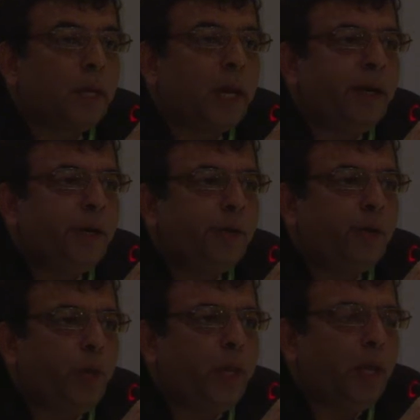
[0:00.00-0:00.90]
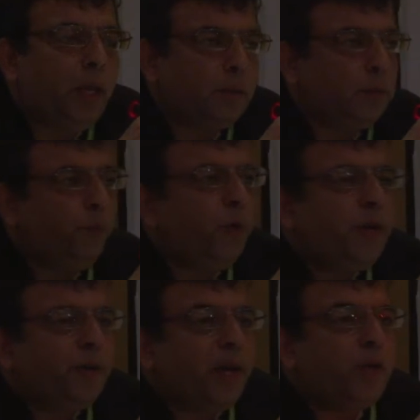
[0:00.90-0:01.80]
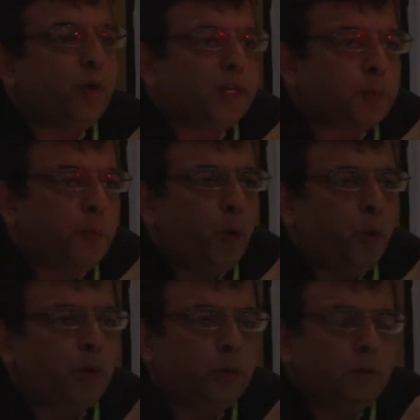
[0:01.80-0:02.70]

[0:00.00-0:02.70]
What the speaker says: And today, we will try to explore